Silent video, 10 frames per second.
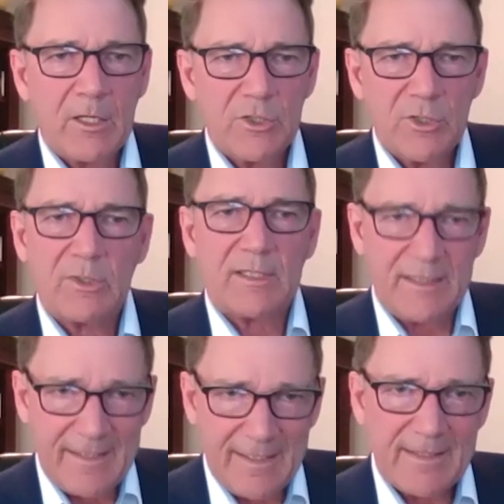took
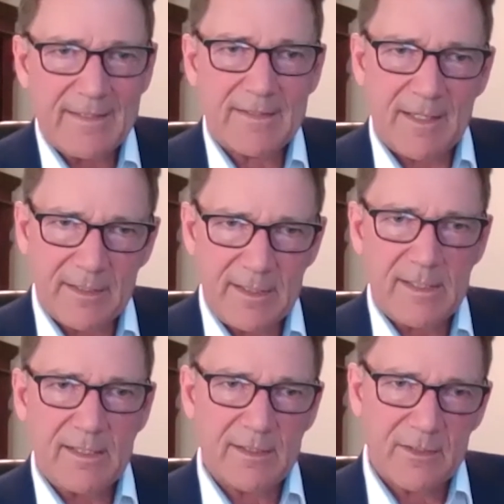years and
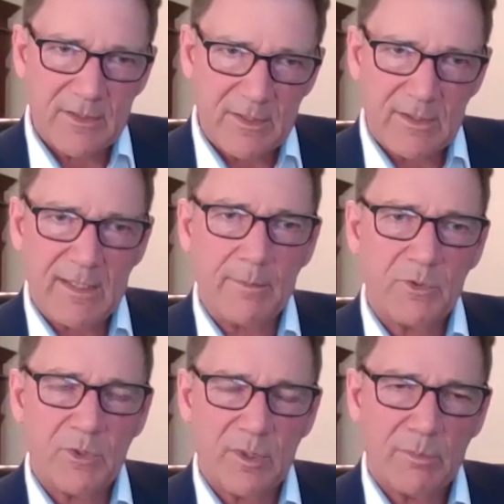years to come
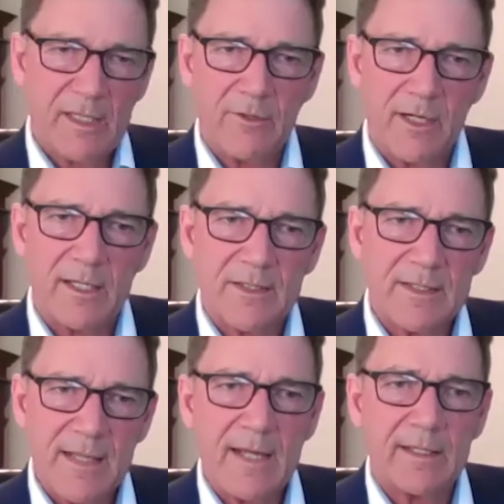to a better
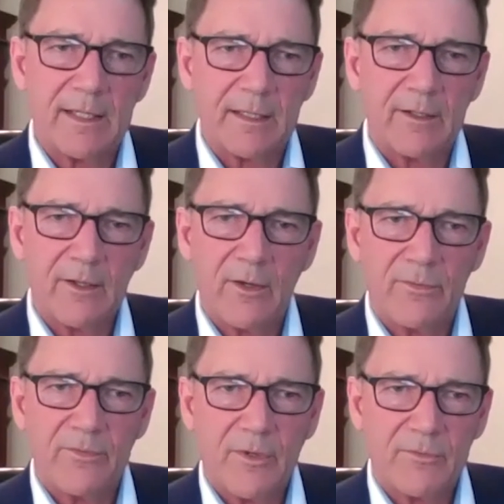understanding
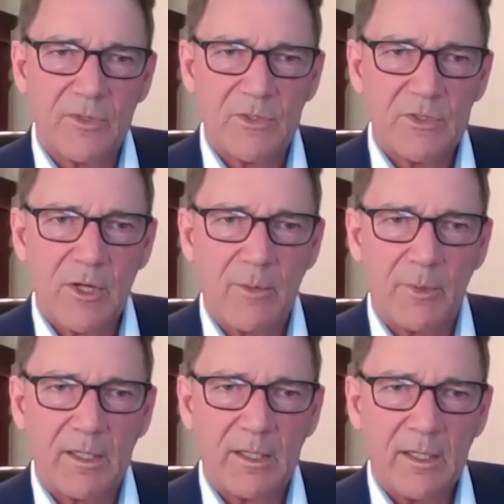of this topic.